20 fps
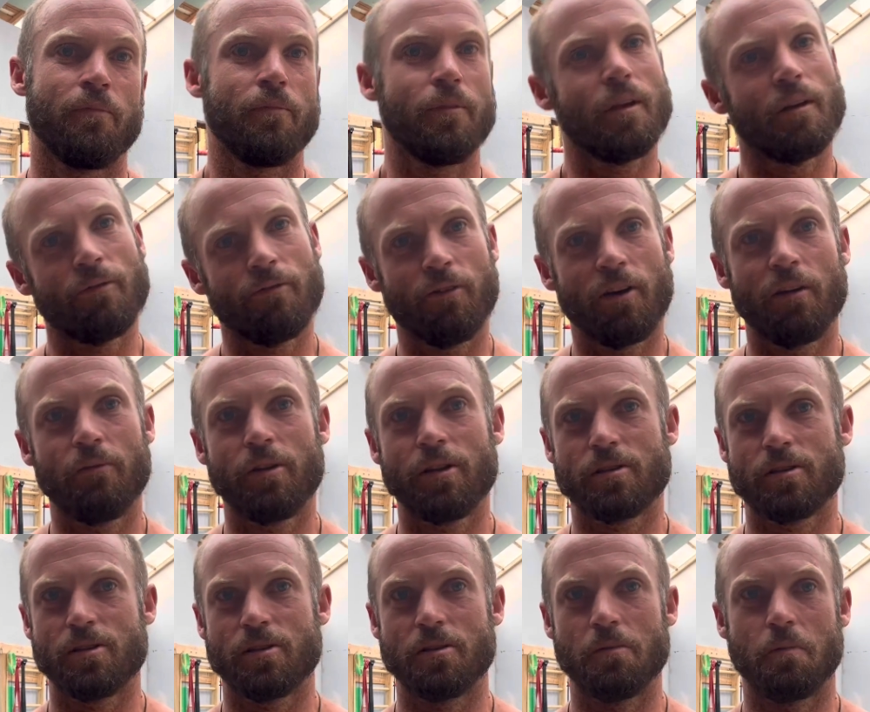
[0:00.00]
Now, 5
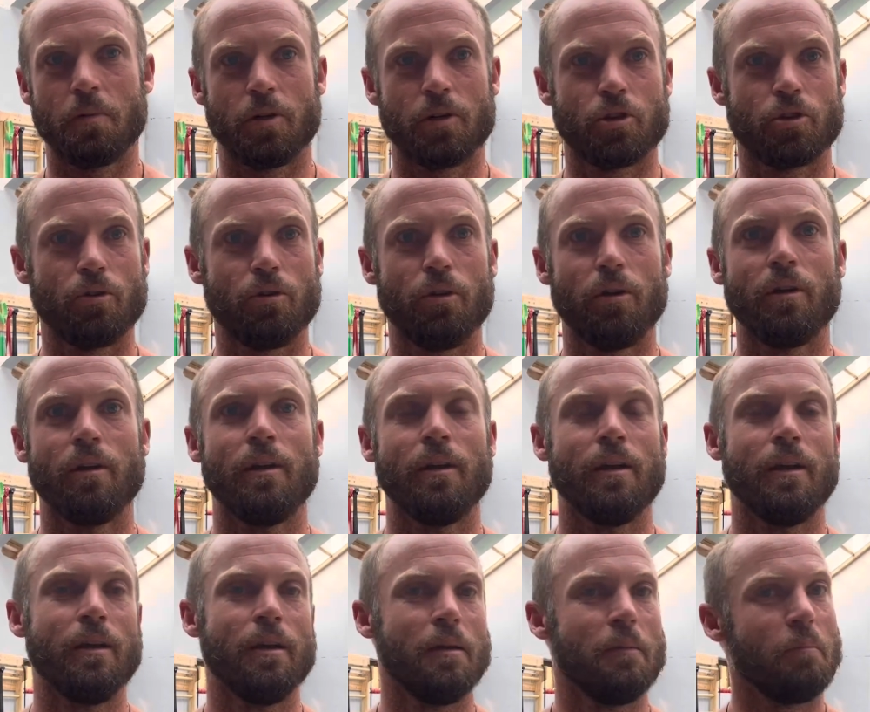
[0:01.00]
minutes is a bit short,
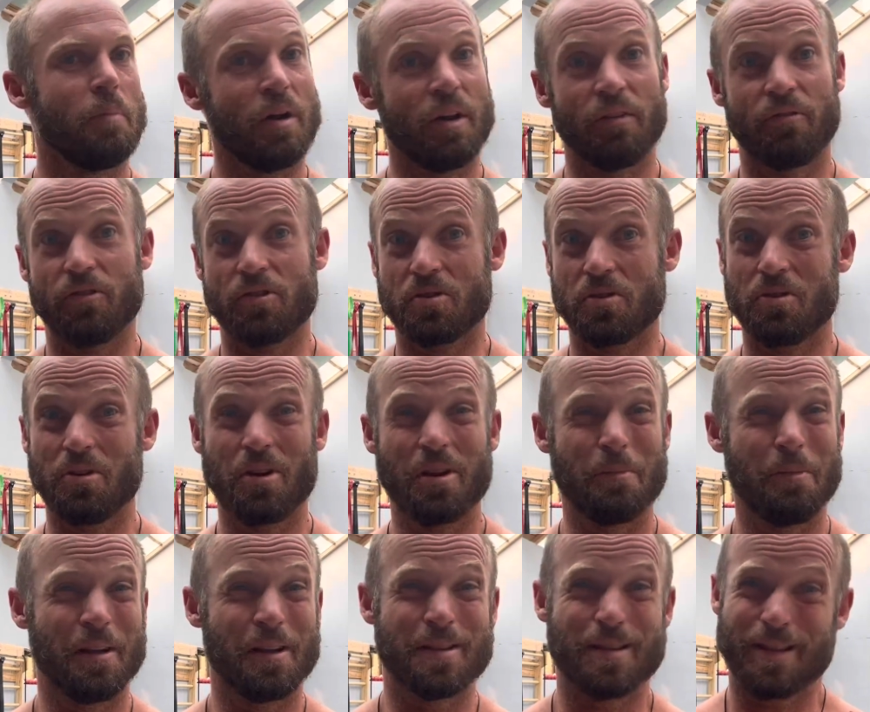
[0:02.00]
but if it's 30
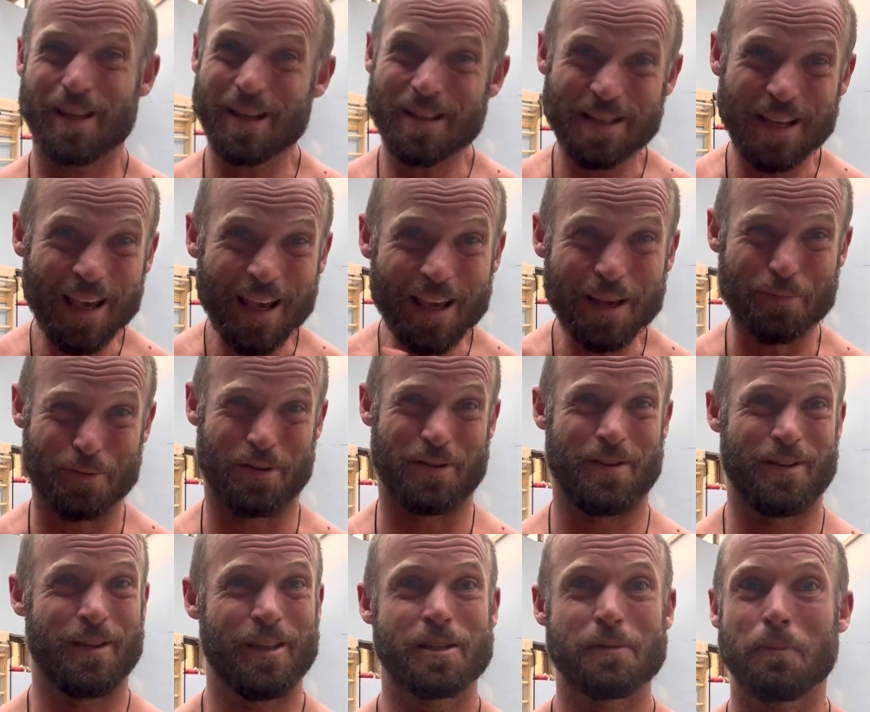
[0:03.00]
minutes, that's
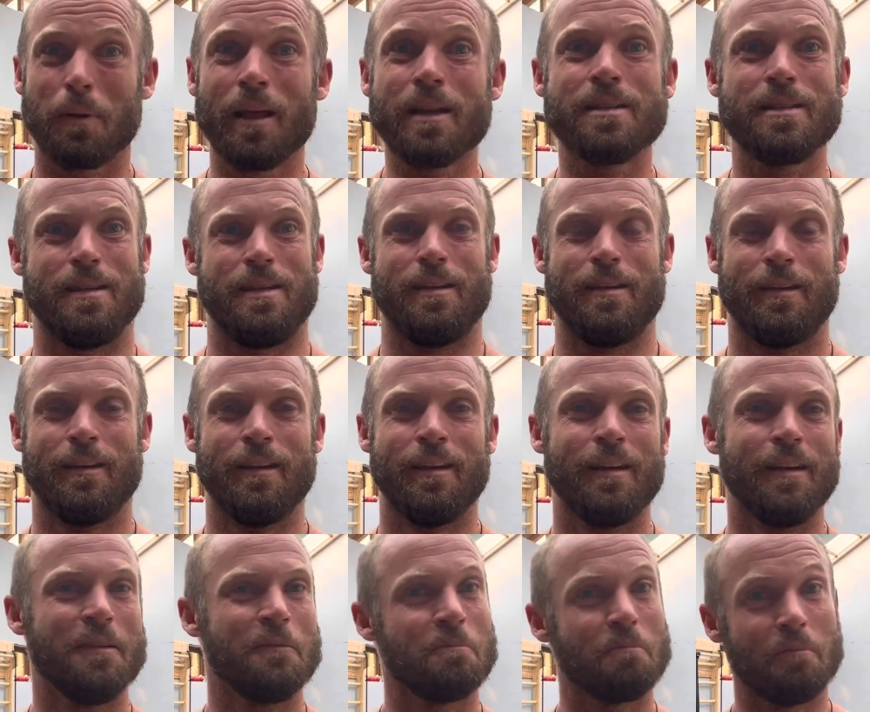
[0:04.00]
heaps. That's plenty.
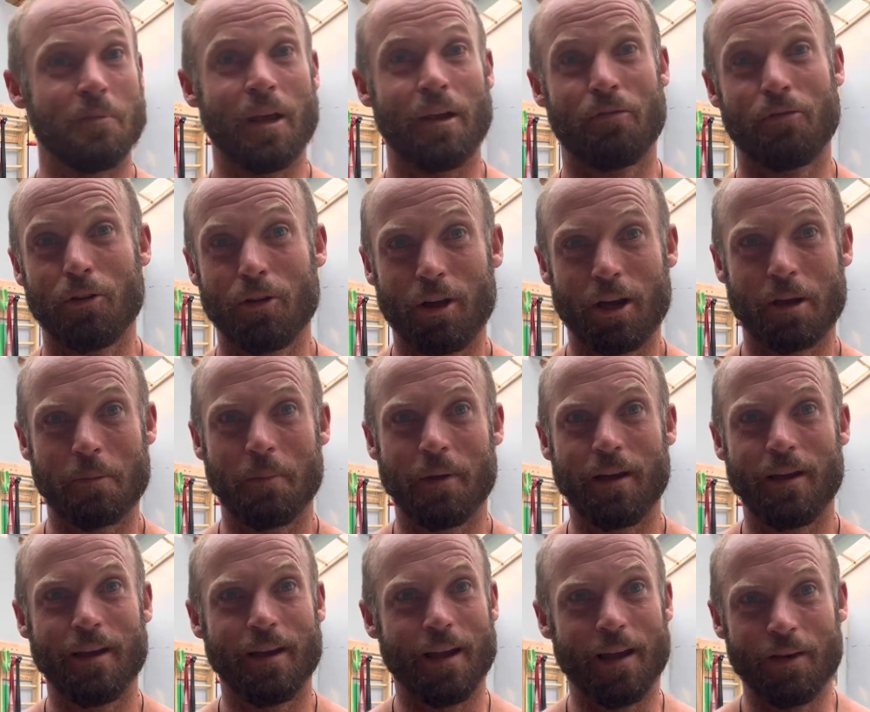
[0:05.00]
Now, if you're like
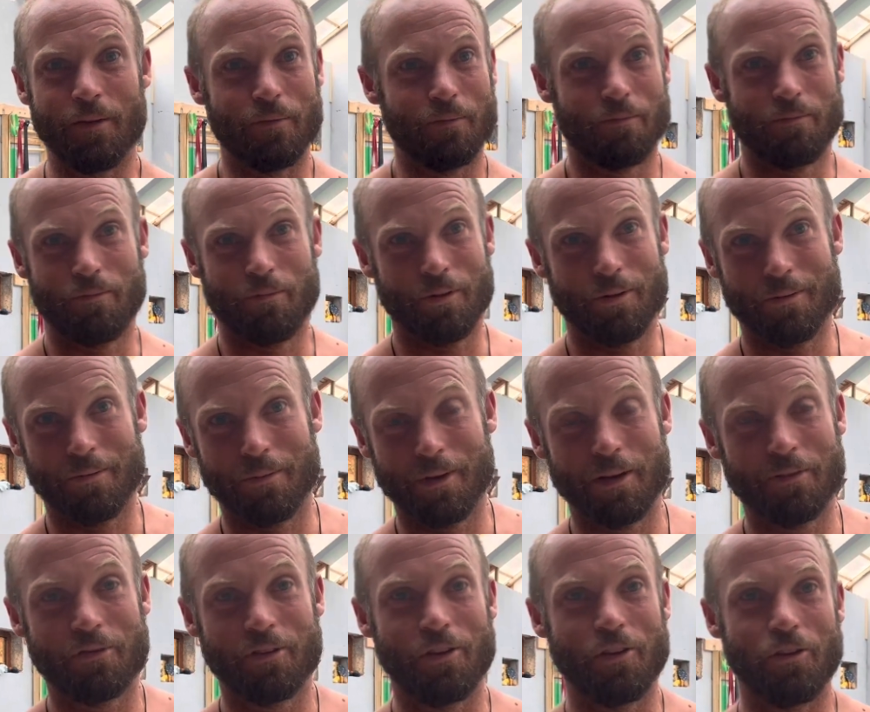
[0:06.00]
me and you
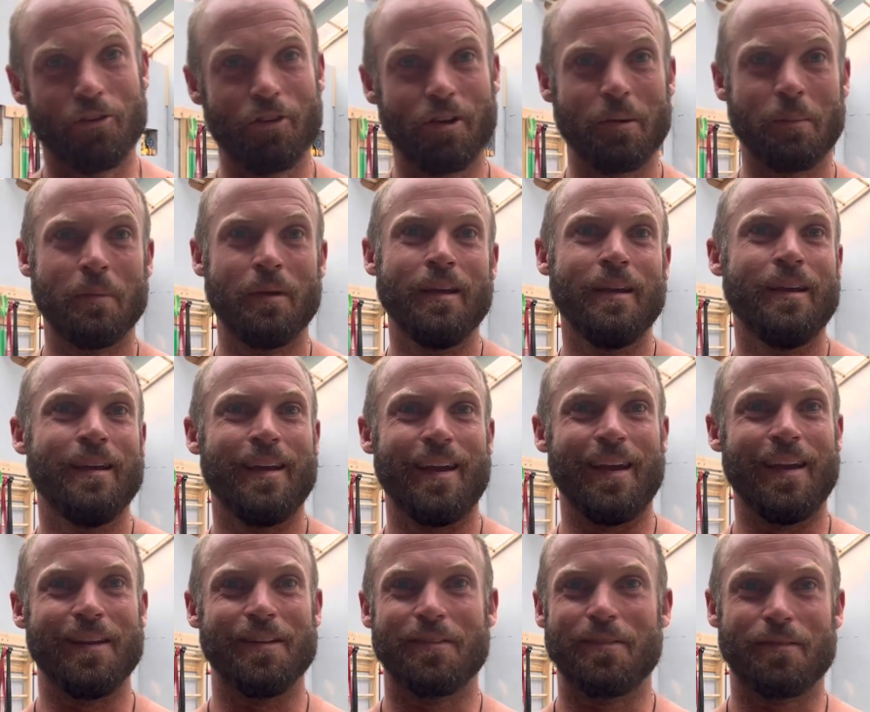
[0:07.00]
live in your gym
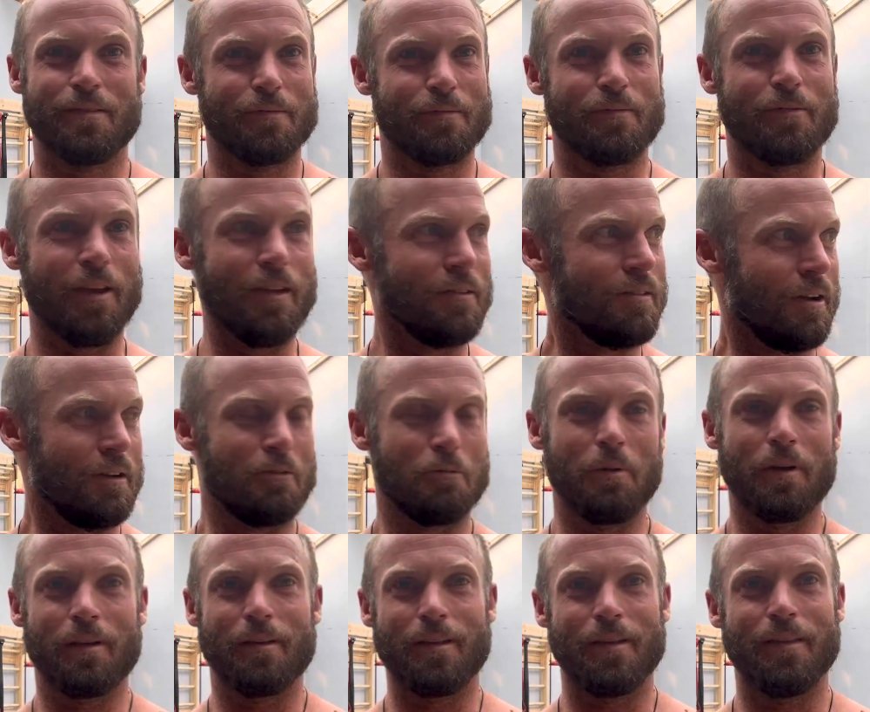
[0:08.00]
and it's 10 times
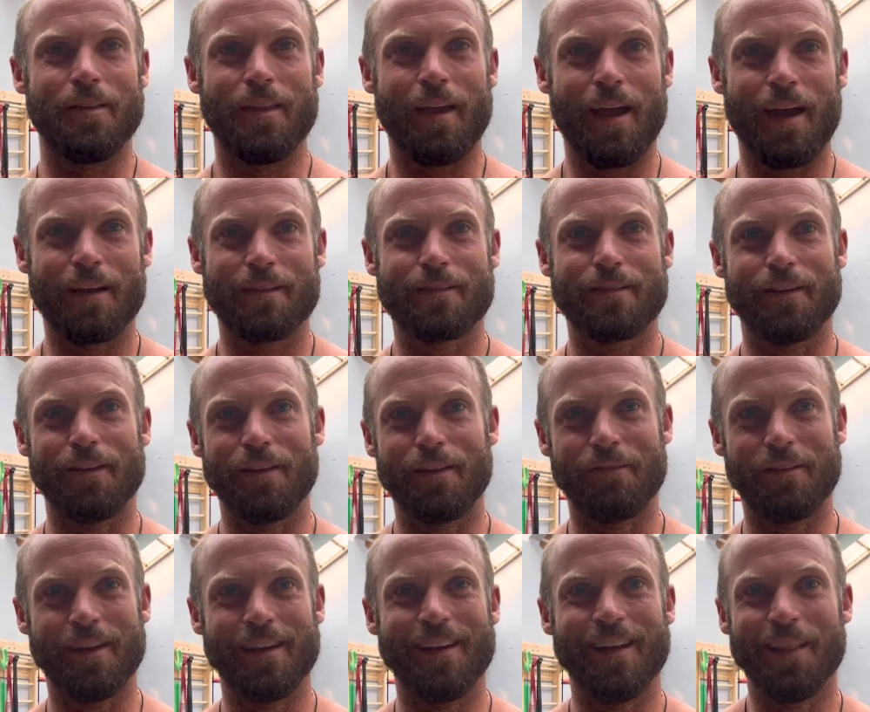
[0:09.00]
bigger than the house that you're
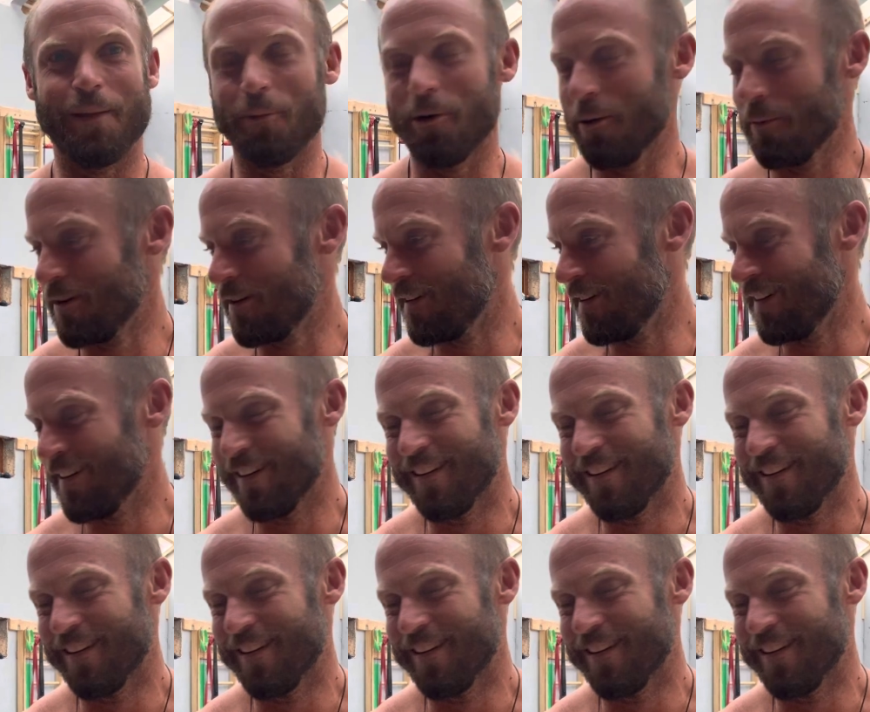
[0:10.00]
living in at the moment,